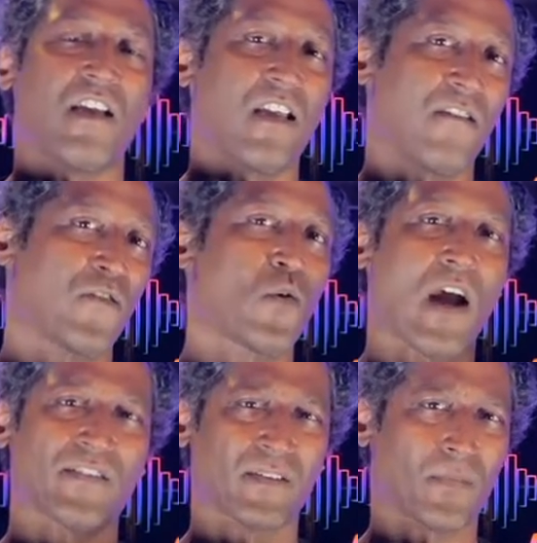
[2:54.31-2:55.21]
if you
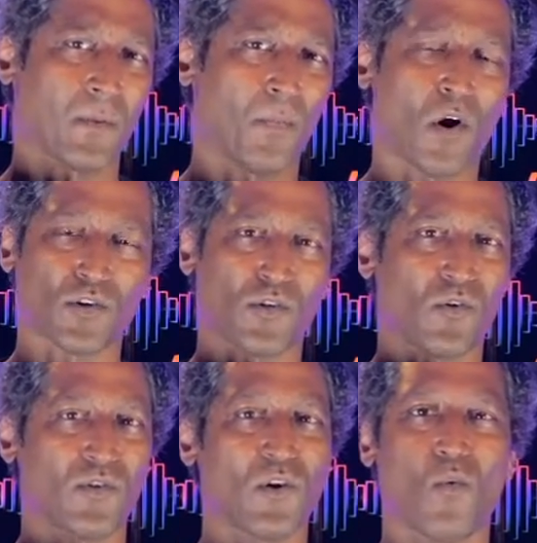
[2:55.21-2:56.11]
have something
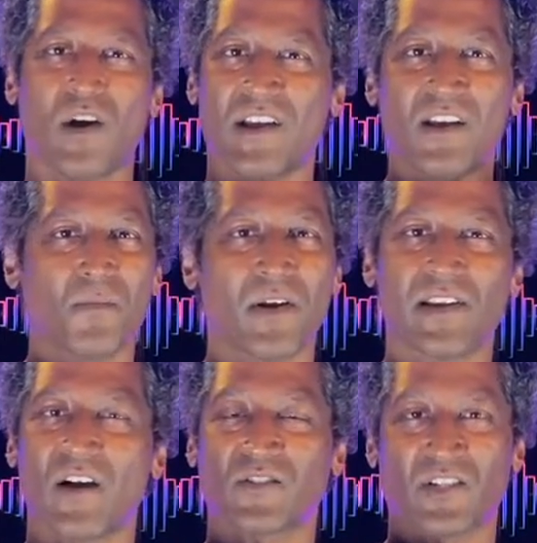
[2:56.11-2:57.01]
personal, you don't want
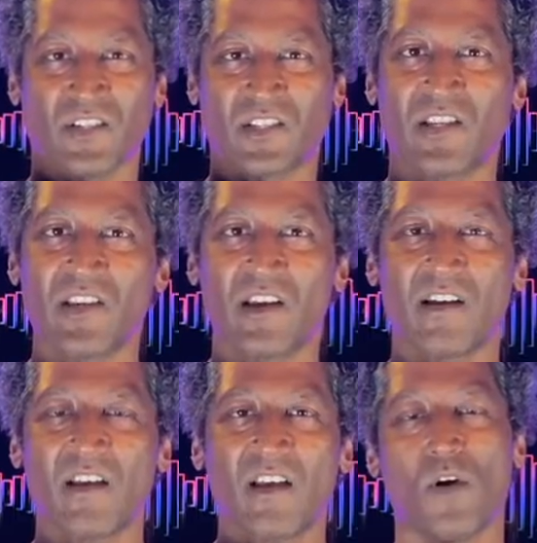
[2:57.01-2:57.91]
anybody else to see it.